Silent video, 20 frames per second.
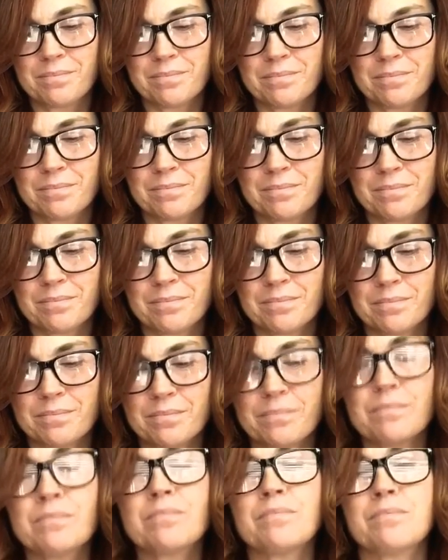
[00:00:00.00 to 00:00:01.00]
And I need
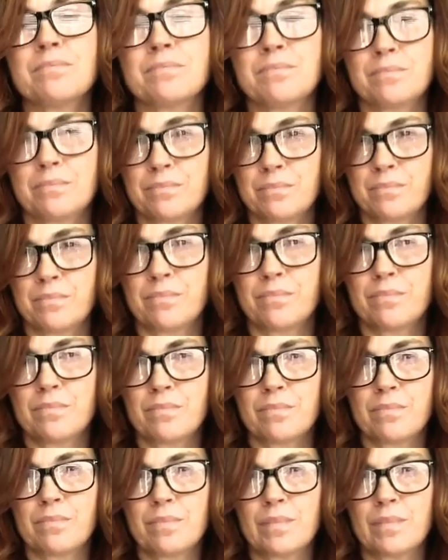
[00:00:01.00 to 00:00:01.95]
this kind